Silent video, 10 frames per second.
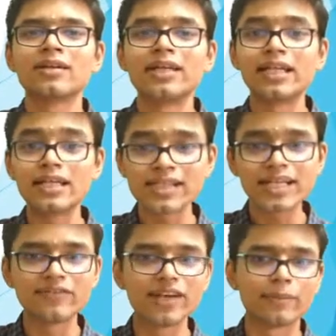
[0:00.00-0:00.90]
It is an
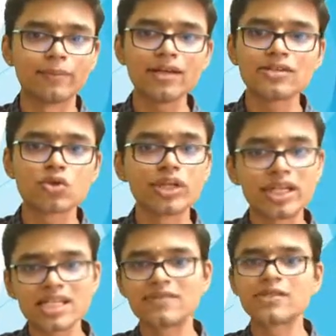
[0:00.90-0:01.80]
even number, so it
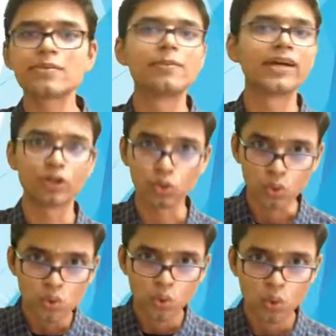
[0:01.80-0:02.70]
is divisible by
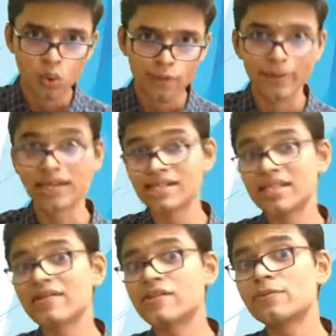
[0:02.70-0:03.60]
2. But is it
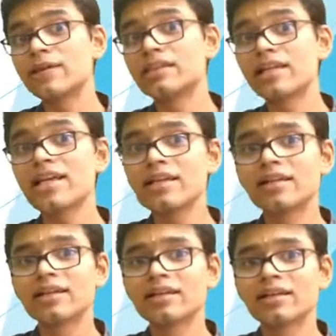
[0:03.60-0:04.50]
divisible by 3?
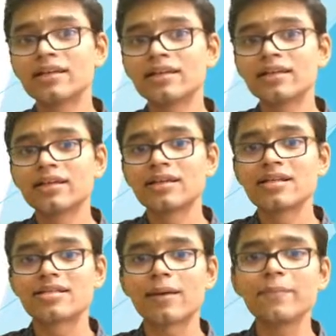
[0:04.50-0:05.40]

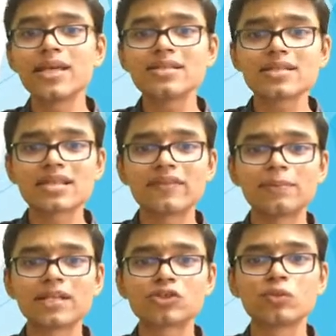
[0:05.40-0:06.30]
Sum is 7
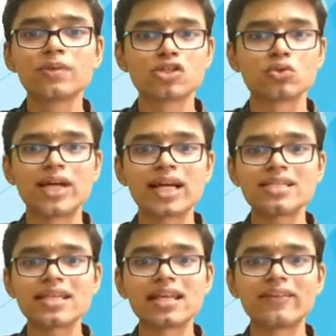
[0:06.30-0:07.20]
plus 2 plus 2. That
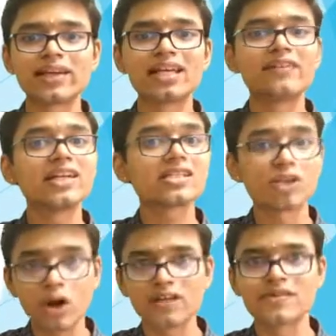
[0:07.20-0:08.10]
is 11. 11 is
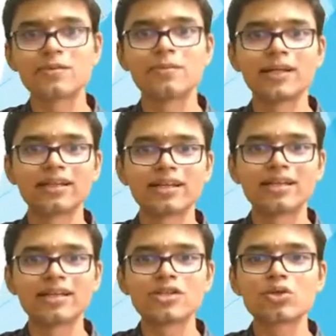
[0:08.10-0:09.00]
not divisible by 3.
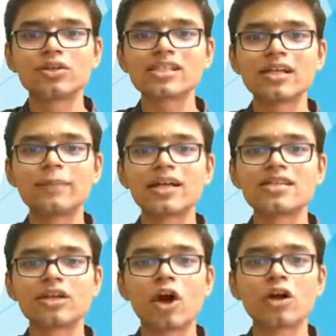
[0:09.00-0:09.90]
So this number
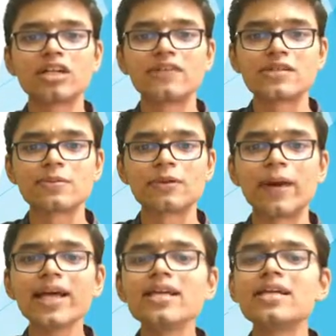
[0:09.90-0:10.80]
is not divisible
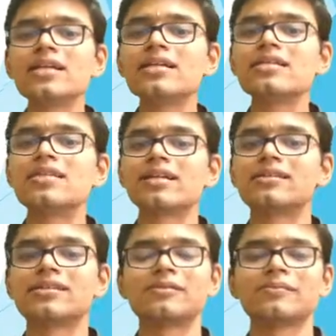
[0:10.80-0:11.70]
by 6.